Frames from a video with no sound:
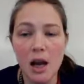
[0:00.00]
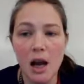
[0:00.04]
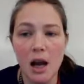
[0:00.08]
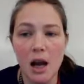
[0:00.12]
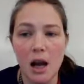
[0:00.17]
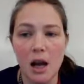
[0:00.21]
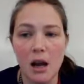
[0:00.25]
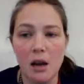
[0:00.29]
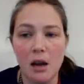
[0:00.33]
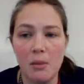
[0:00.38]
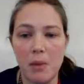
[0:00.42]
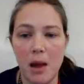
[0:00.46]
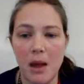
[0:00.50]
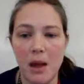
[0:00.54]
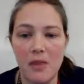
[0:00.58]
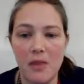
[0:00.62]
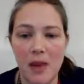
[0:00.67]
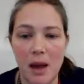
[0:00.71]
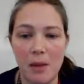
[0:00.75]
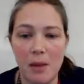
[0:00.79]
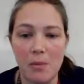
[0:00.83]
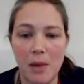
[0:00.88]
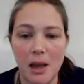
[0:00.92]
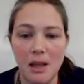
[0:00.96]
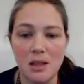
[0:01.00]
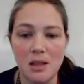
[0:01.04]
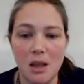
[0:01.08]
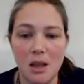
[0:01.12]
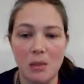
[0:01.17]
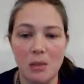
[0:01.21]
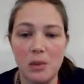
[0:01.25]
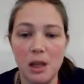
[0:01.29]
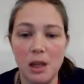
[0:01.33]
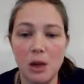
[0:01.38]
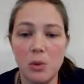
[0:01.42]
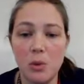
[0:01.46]
and that makes
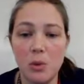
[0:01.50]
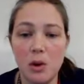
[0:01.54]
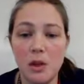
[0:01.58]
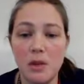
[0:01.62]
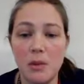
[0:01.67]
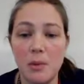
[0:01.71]
them liquid